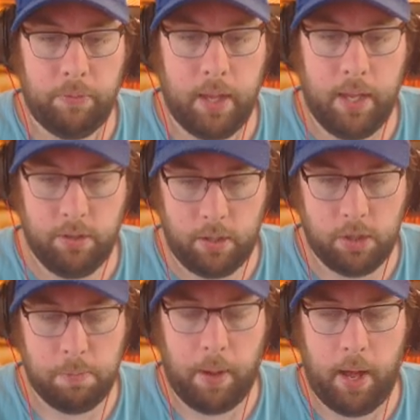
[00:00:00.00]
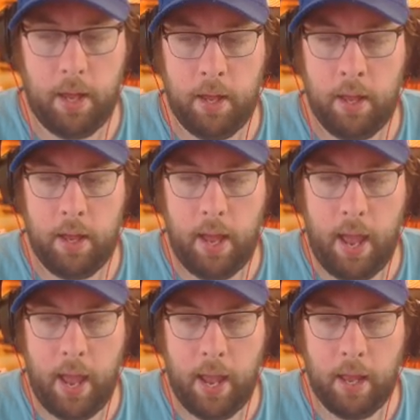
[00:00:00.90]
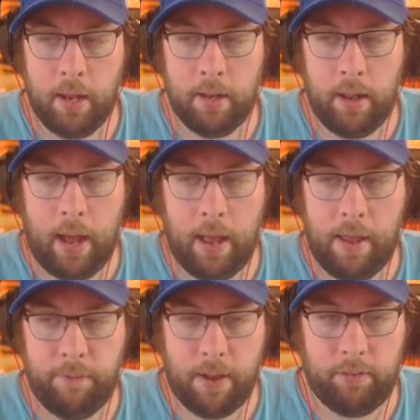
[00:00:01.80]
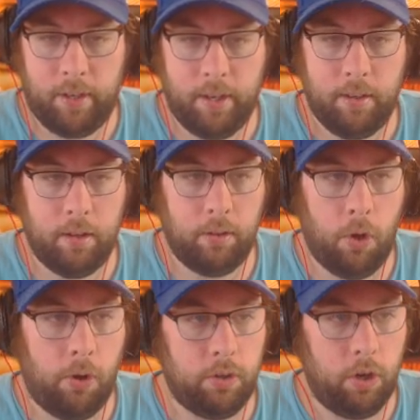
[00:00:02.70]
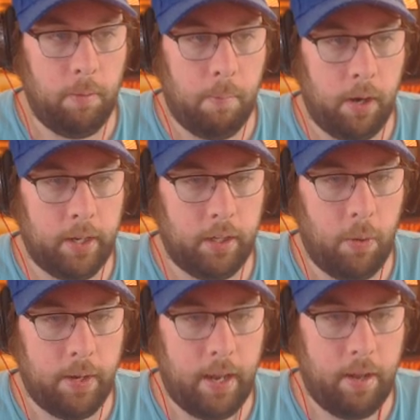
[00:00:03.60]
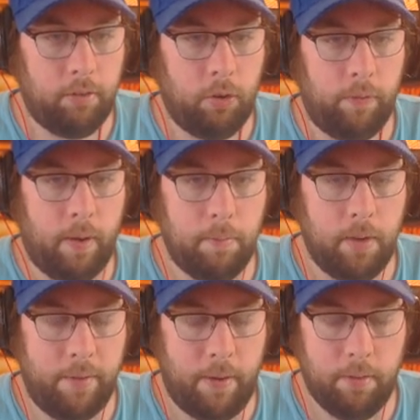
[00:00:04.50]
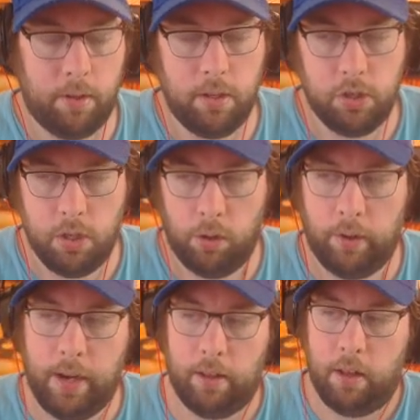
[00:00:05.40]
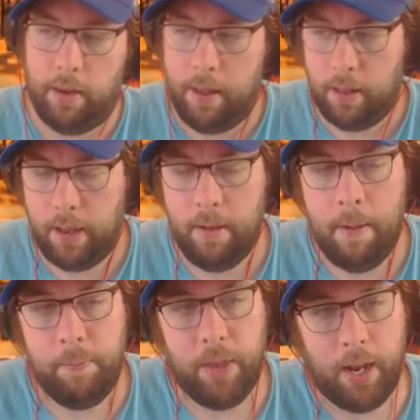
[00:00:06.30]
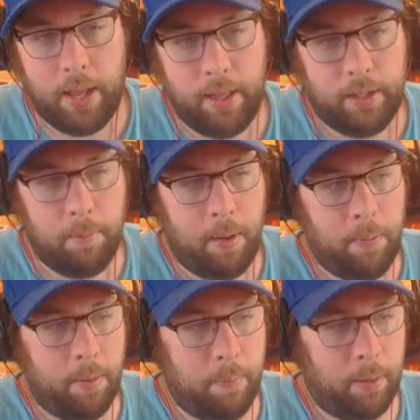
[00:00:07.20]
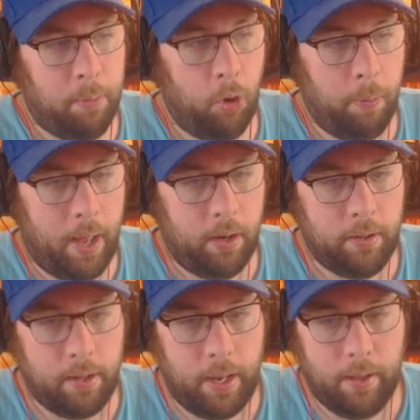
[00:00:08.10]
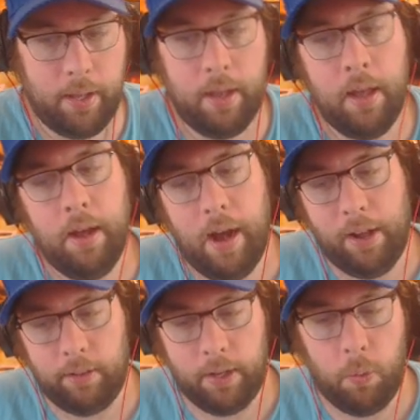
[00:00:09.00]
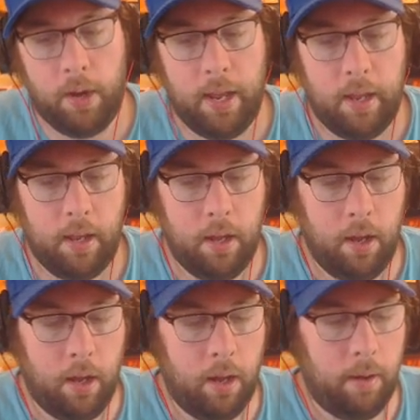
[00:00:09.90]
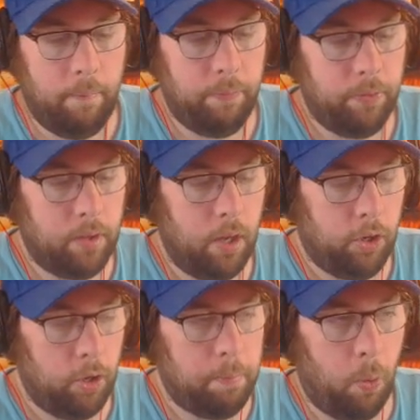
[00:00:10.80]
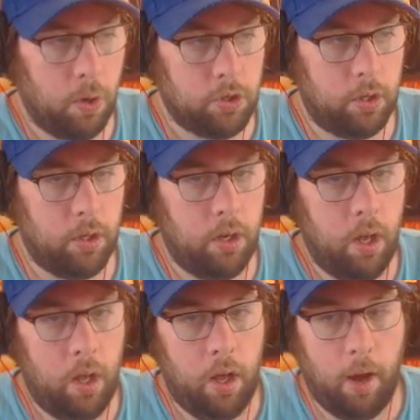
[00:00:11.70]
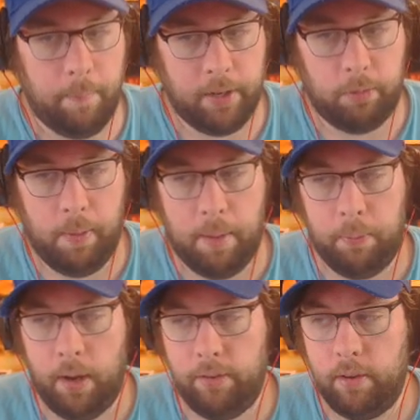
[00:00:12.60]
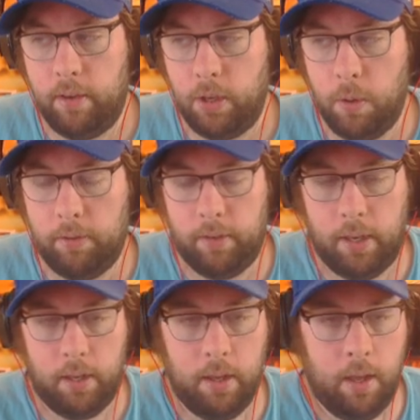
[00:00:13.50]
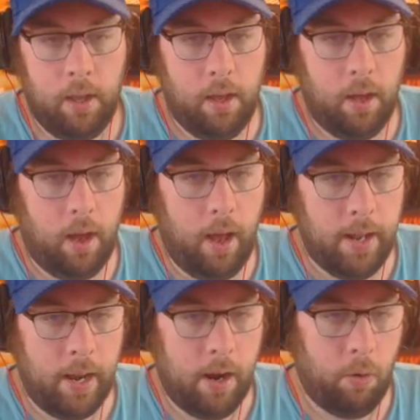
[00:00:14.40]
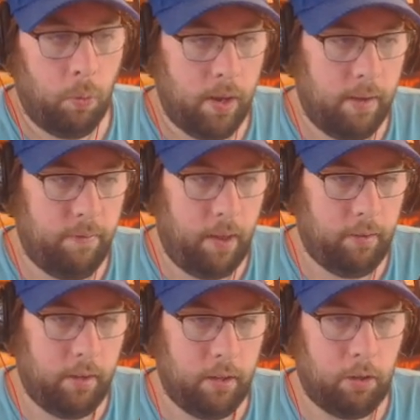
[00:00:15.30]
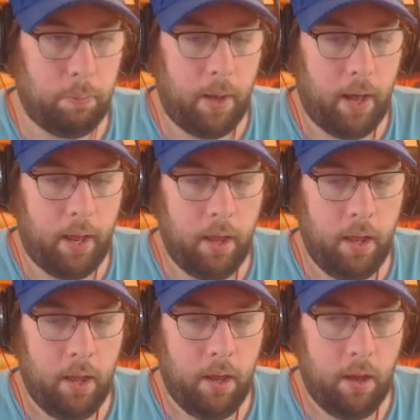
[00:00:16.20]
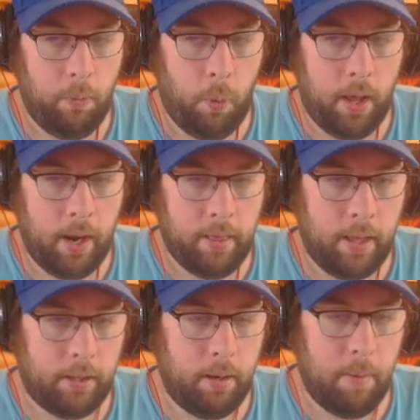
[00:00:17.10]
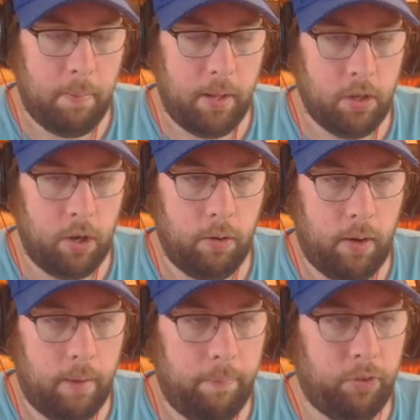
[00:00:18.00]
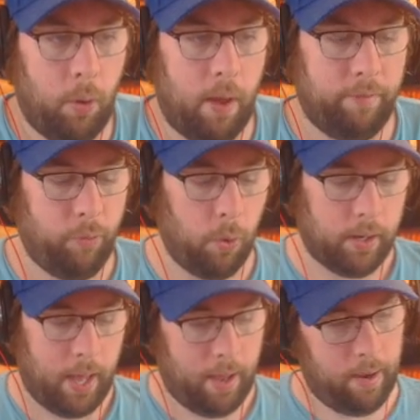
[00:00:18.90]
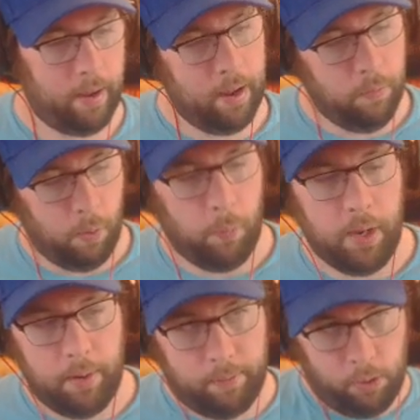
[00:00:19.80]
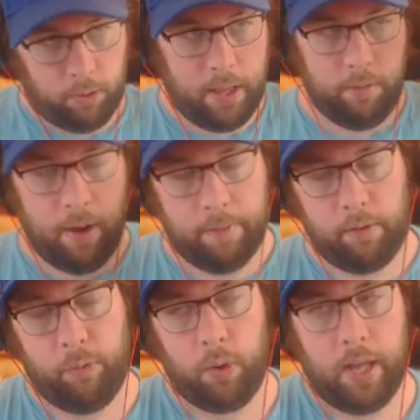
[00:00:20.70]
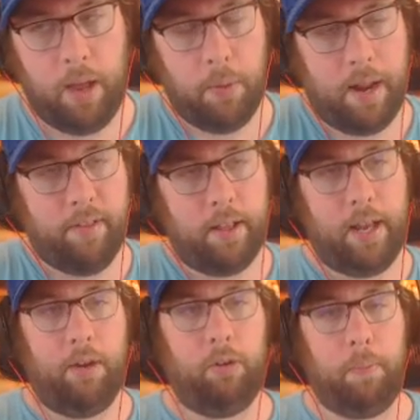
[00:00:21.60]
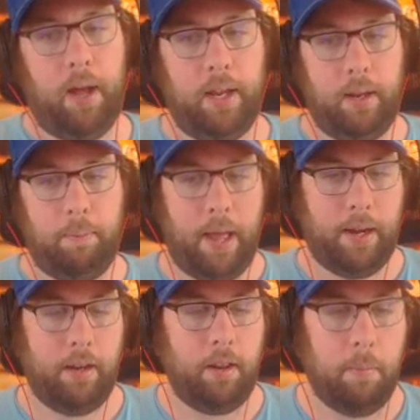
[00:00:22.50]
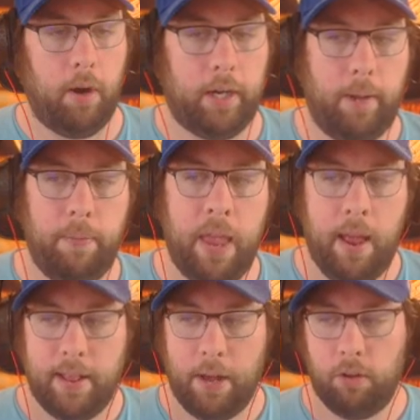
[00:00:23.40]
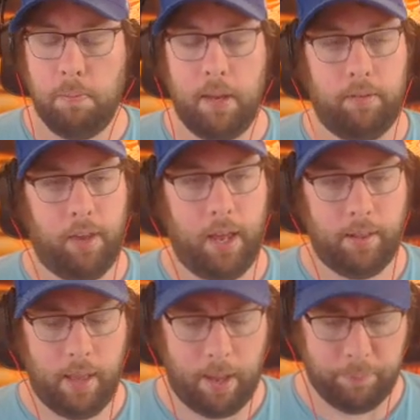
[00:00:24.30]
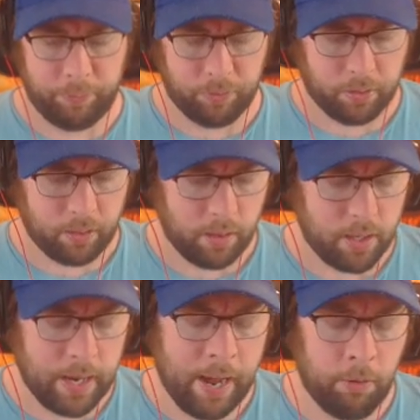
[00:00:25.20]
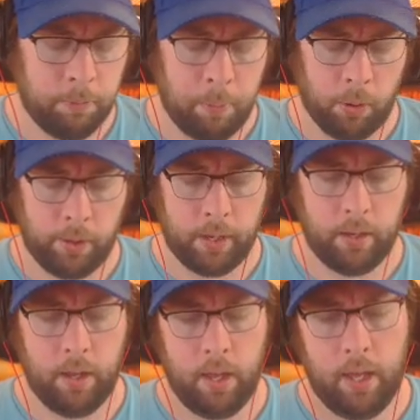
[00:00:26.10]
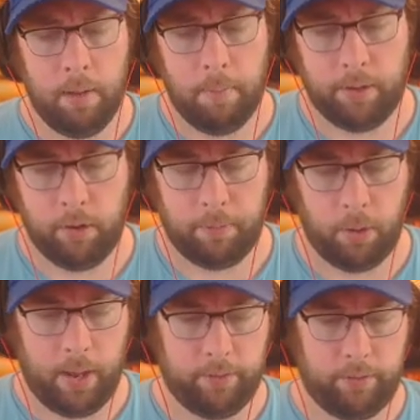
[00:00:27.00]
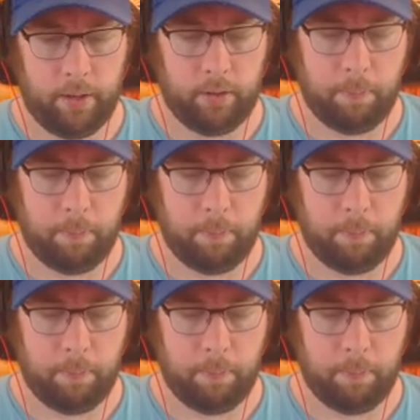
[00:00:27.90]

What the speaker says: is in spot. And if I see the long term market going down, so if I'm looking at the daily and I think there may be a big pullback on the daily, I'll liquidate a good portion of my spot price into USD, and then I'll reinvest into spot when I think there may be a turnaround. So at 4K, when we took that ride up to 4K, when I said that I was buying it back into the market, that was me saying that I was pulling my crypto assets